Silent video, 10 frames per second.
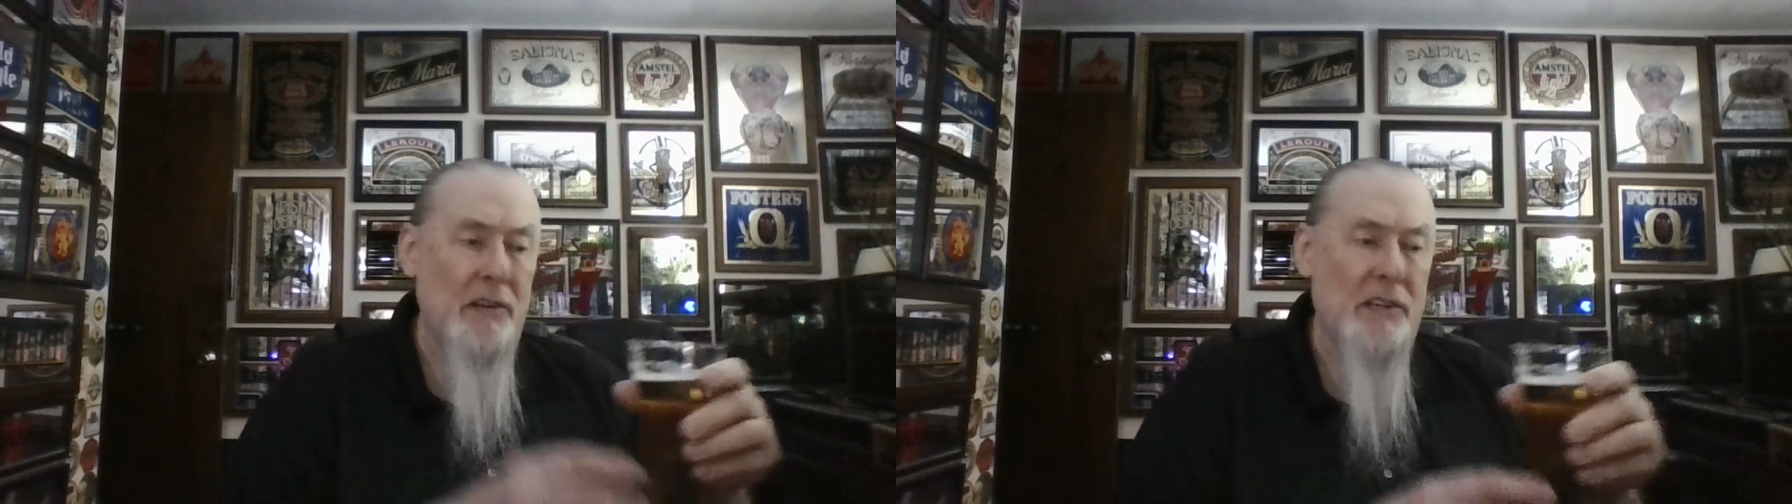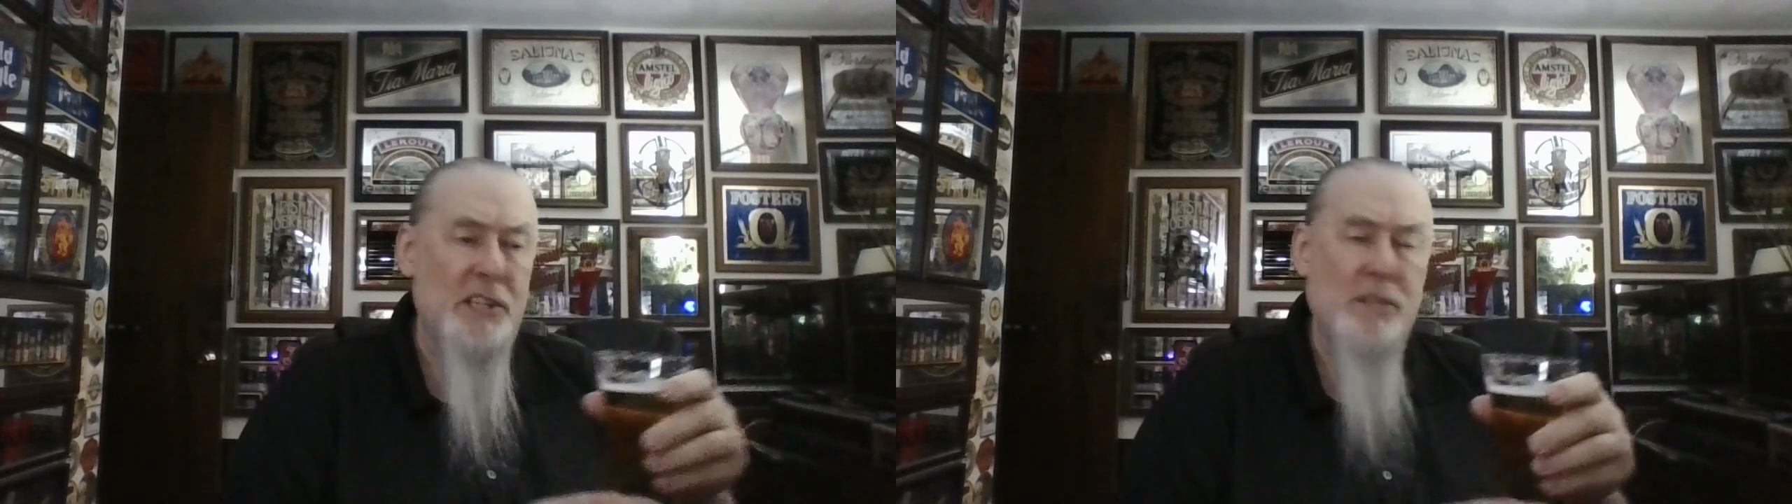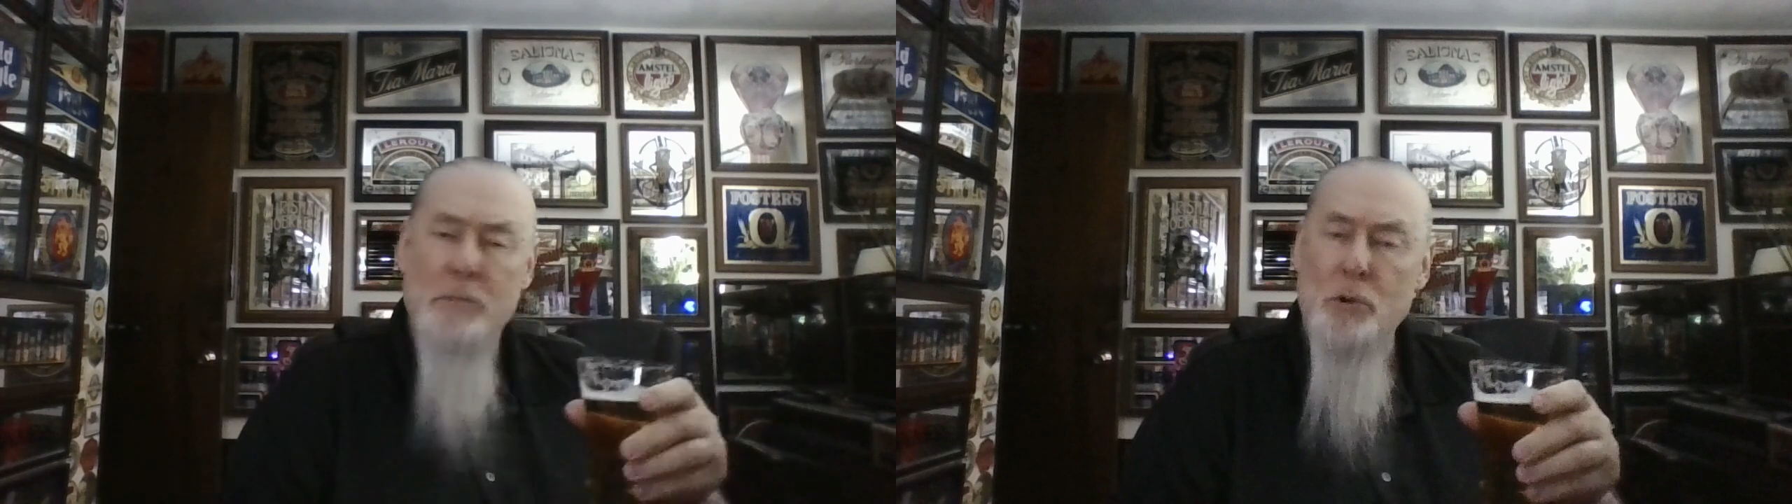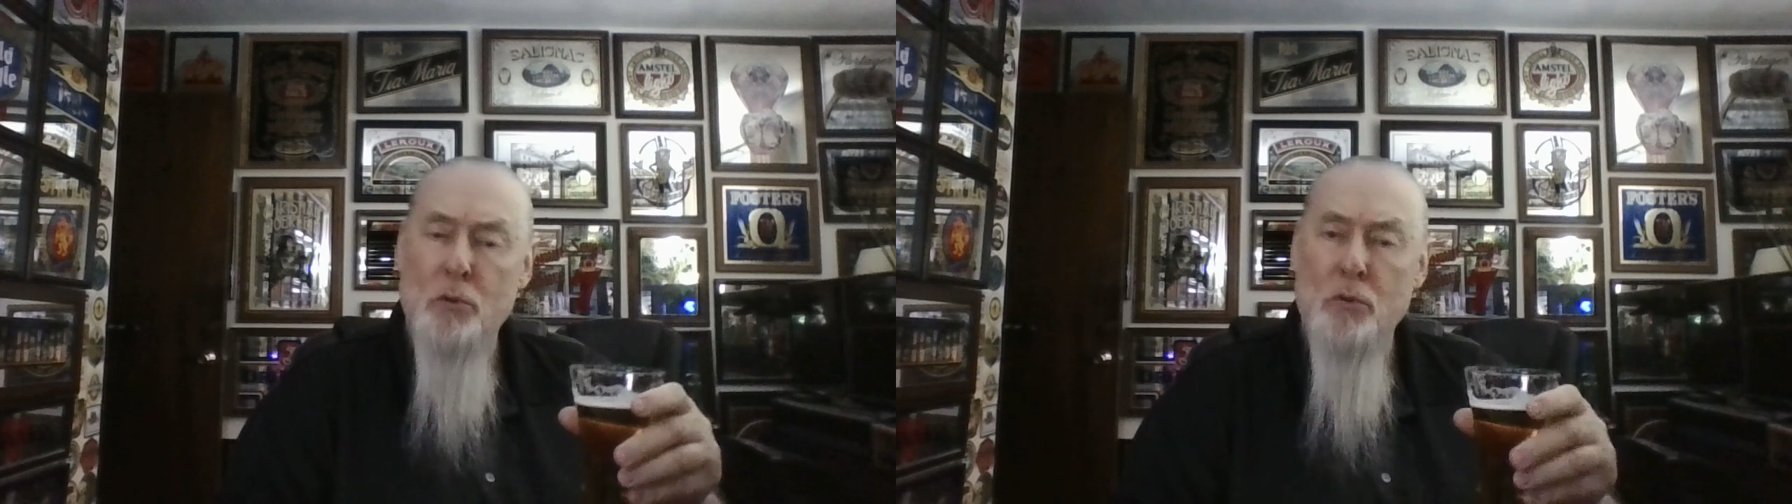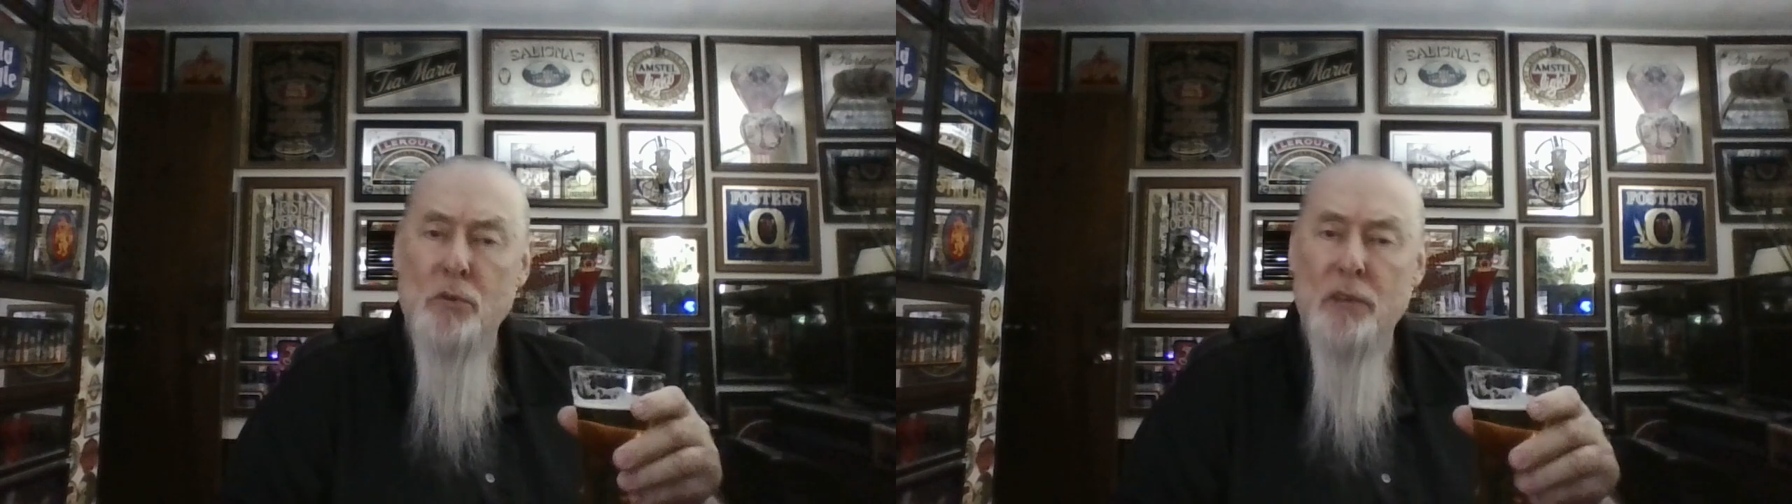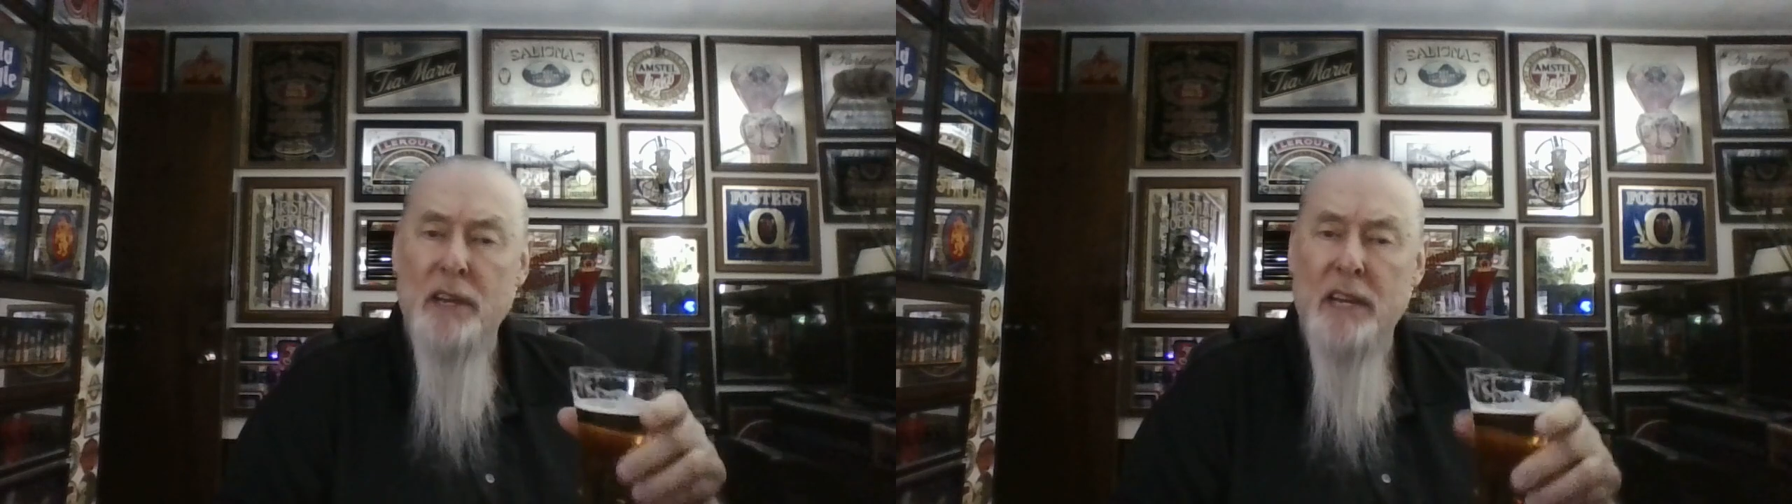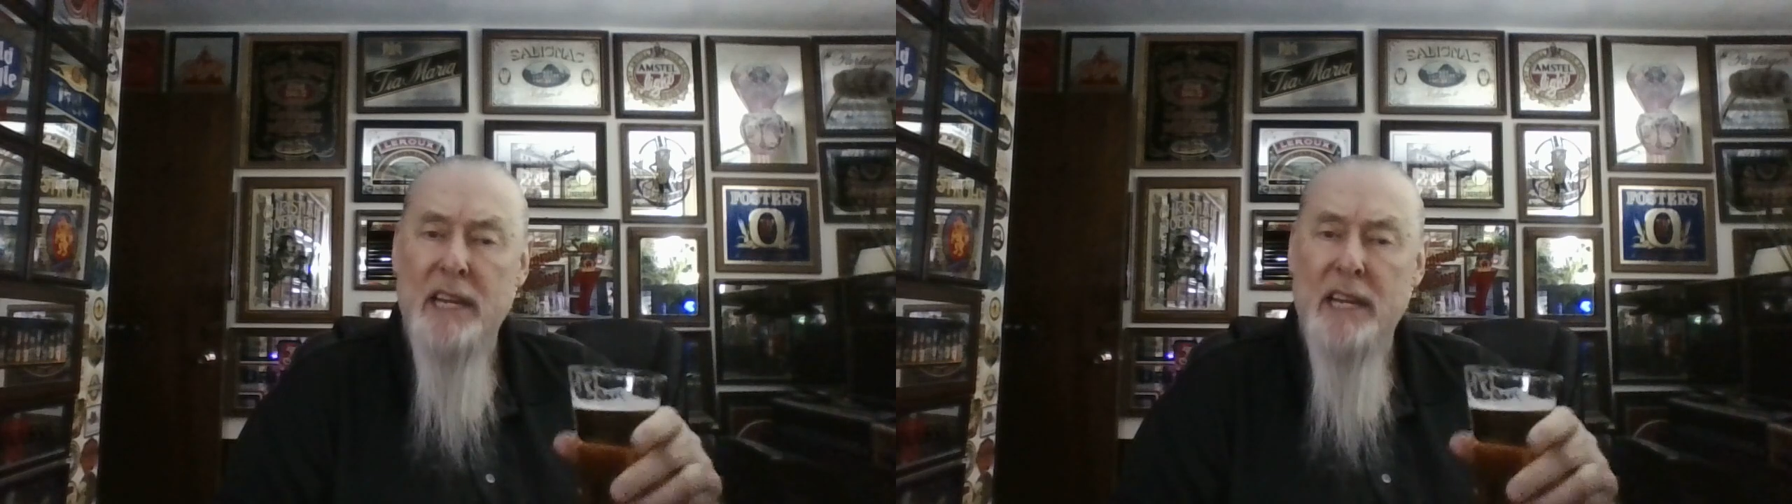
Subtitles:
Very smooth and